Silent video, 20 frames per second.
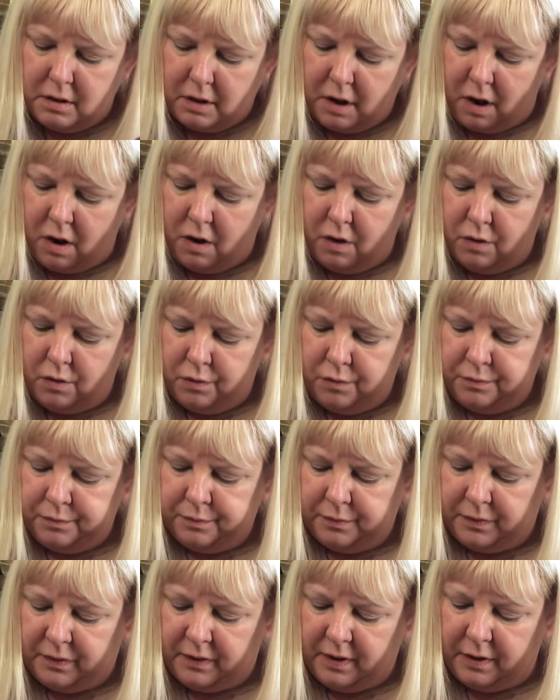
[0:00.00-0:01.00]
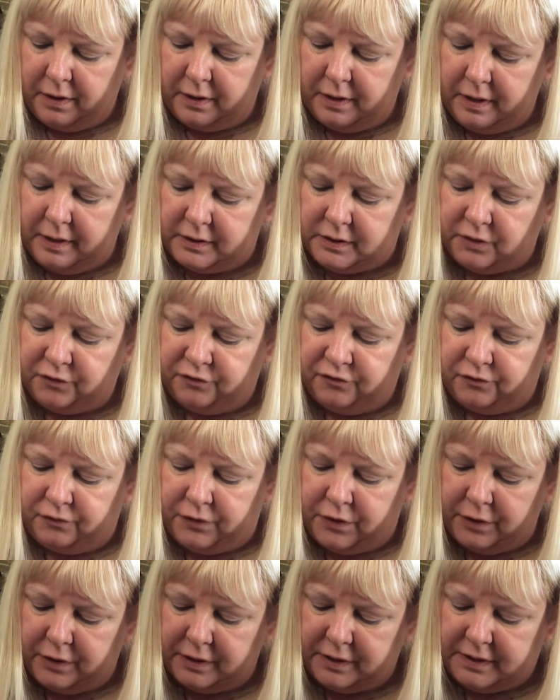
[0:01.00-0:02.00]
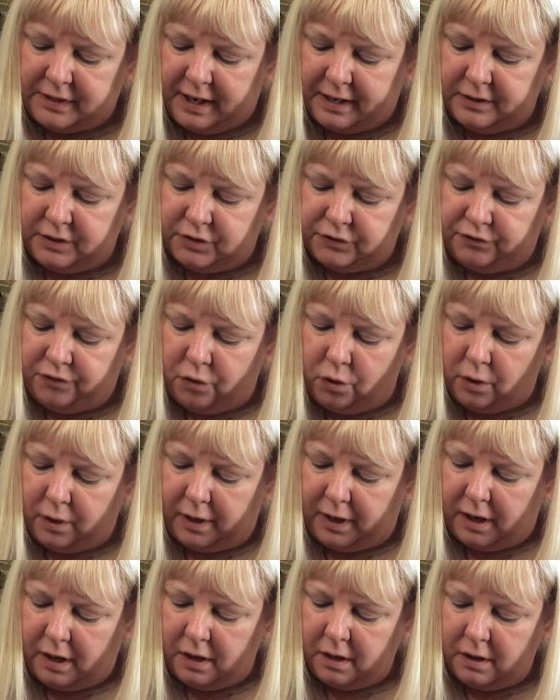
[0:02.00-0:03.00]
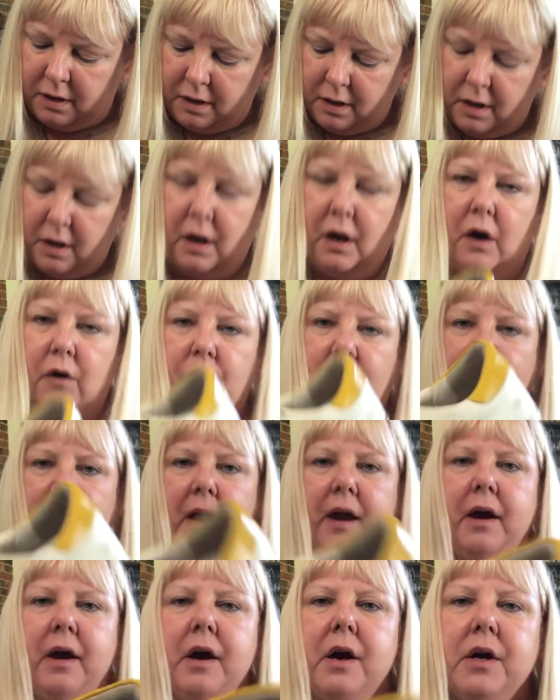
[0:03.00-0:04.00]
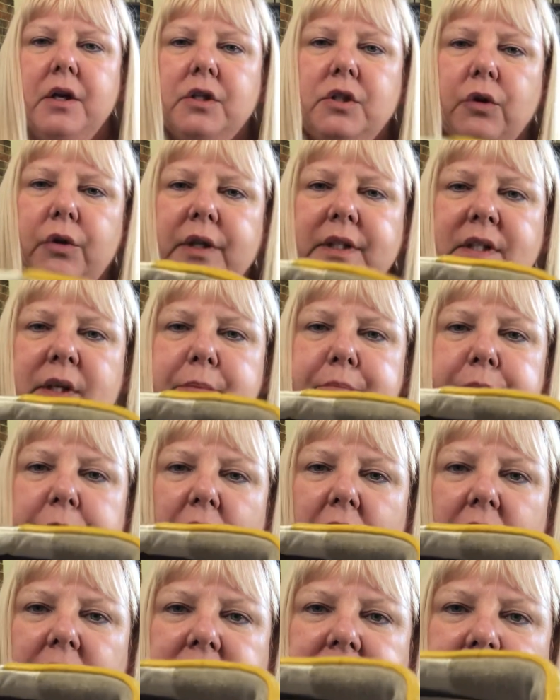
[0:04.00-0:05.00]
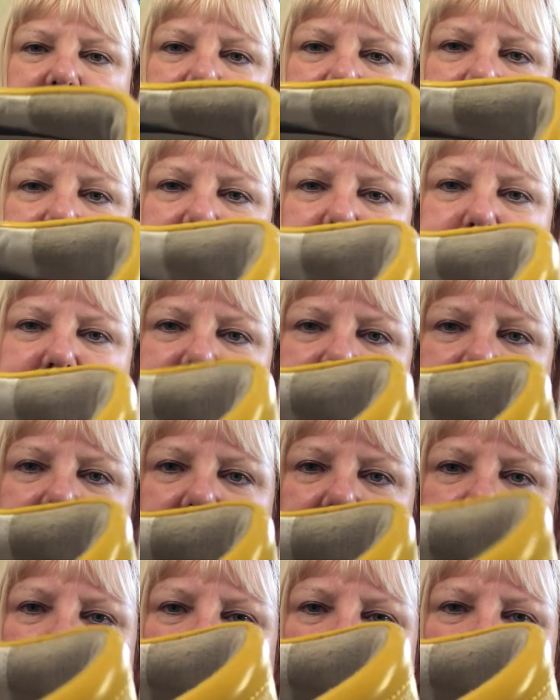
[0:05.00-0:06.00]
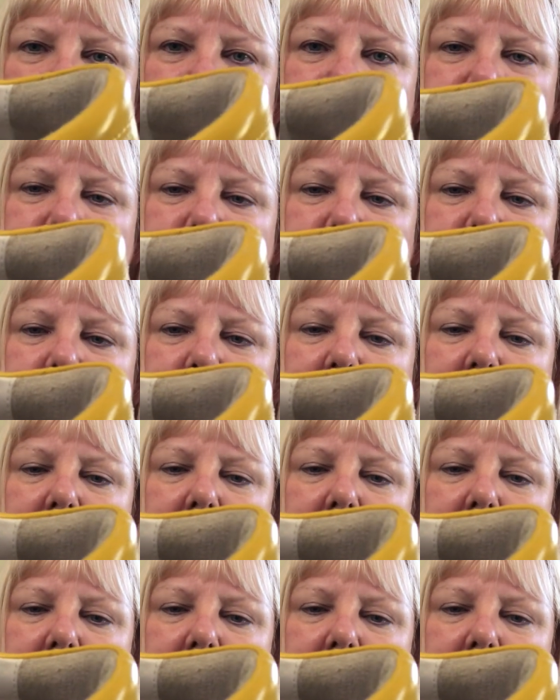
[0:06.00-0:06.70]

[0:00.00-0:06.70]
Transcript: oh, they're it's a they're a size 40. Okay. So it's embossed deep into the shoe,